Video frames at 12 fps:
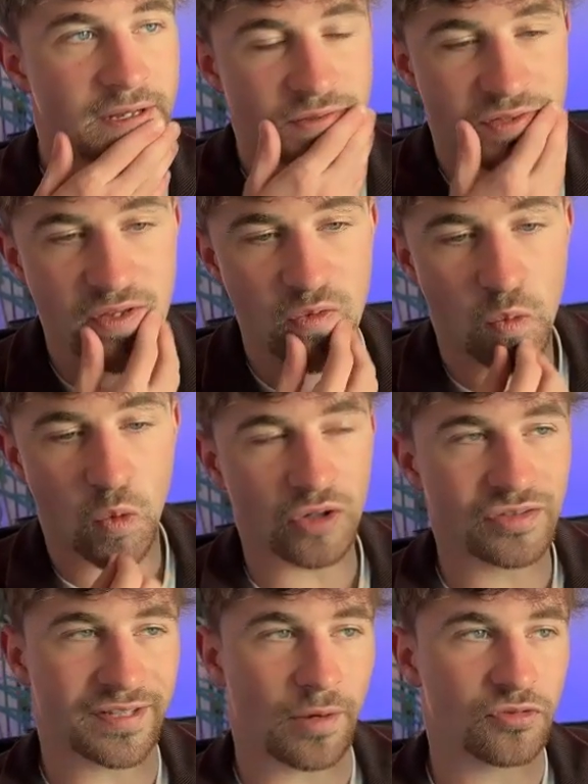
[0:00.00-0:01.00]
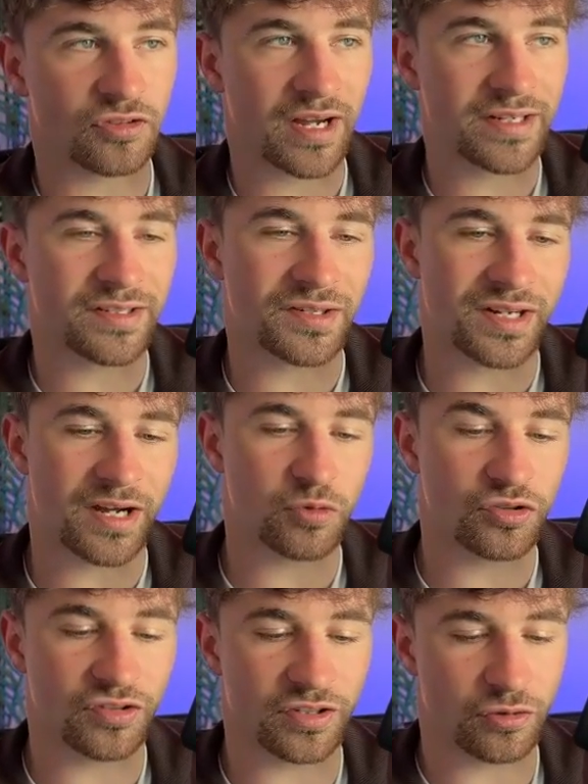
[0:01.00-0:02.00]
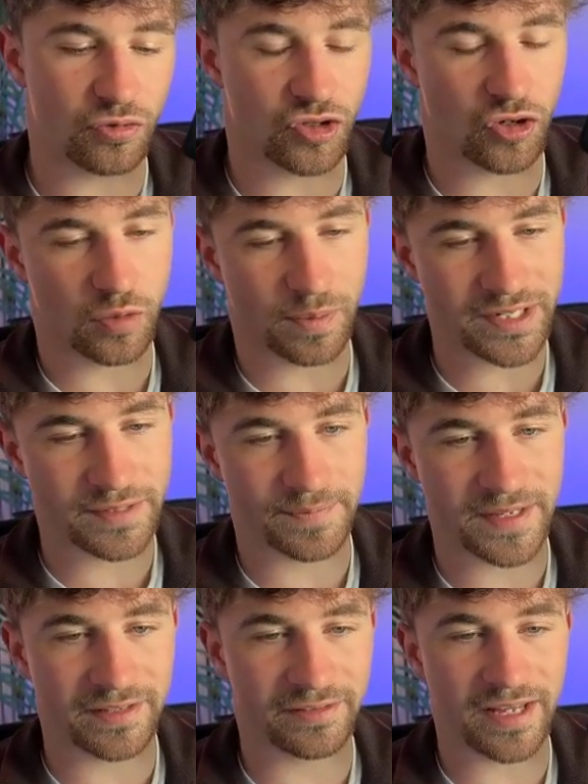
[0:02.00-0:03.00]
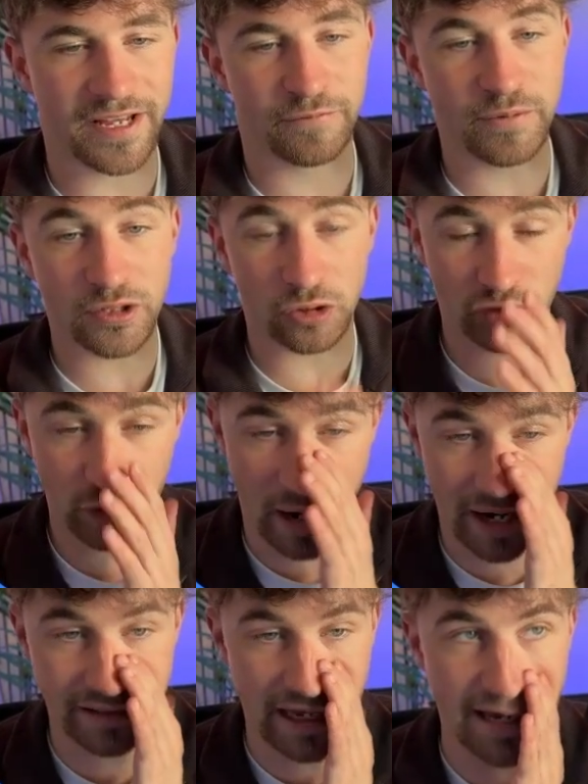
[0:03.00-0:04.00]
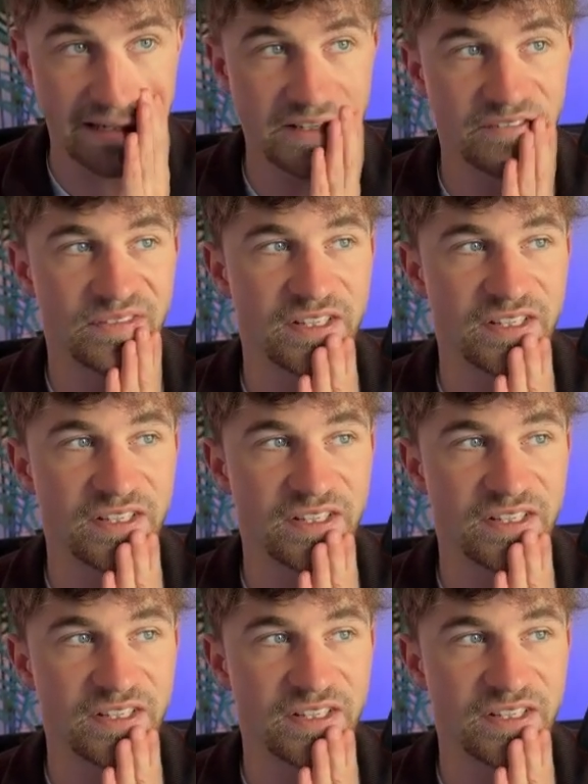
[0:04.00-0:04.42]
The one downside that I would say to Shockbyte is if we go to add any of